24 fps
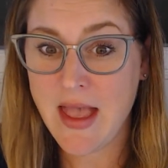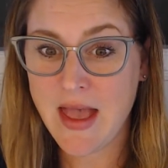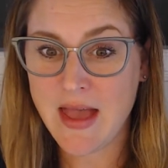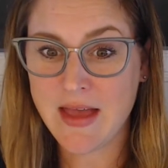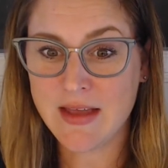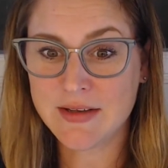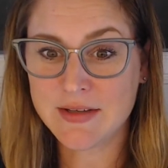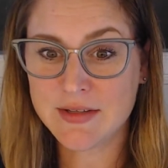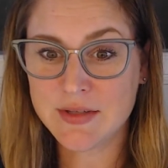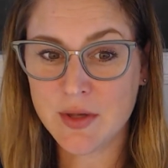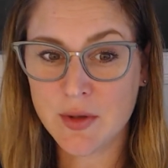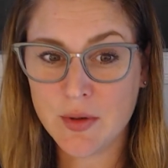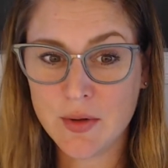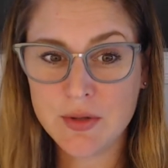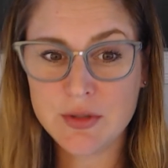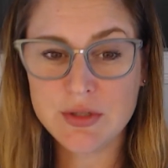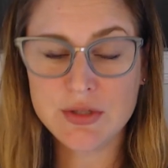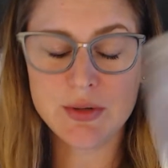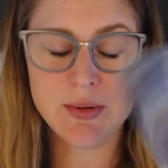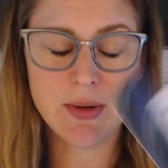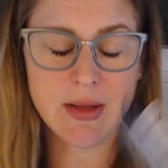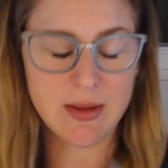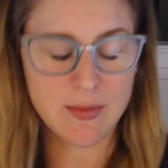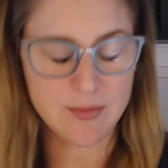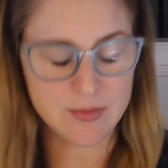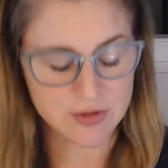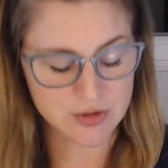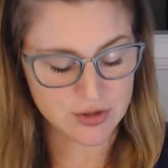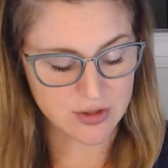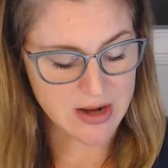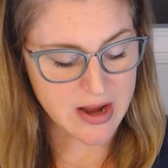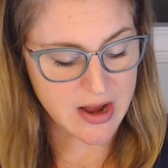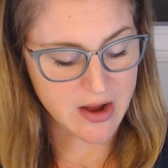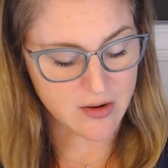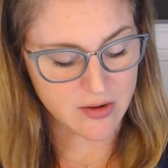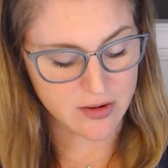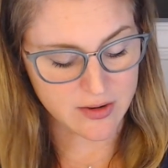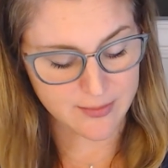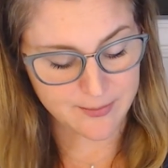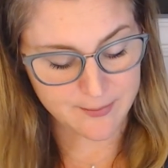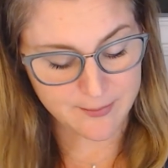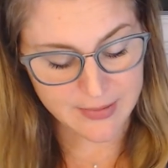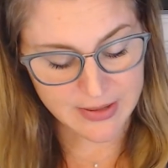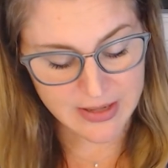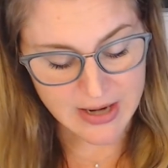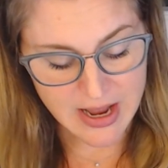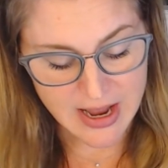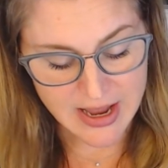Told you, amateur hour,
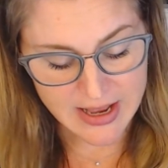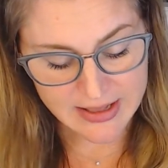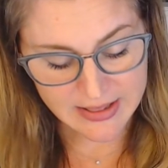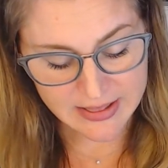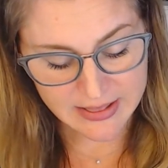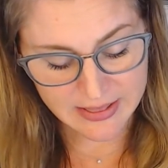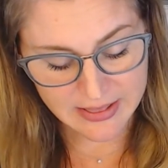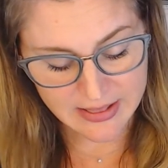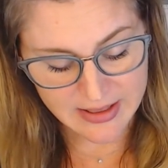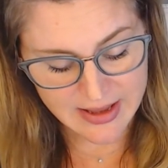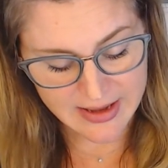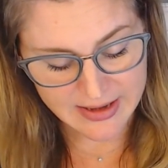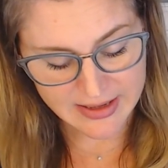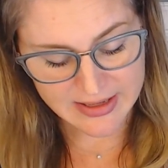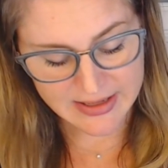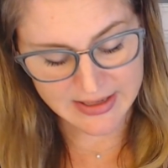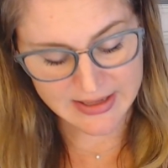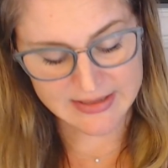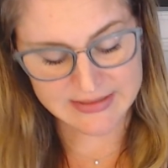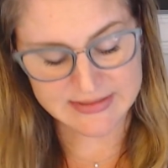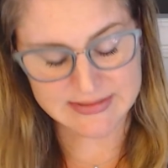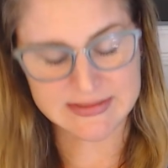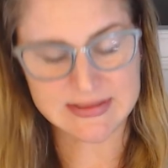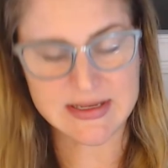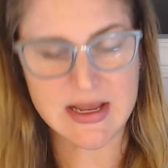but I like it.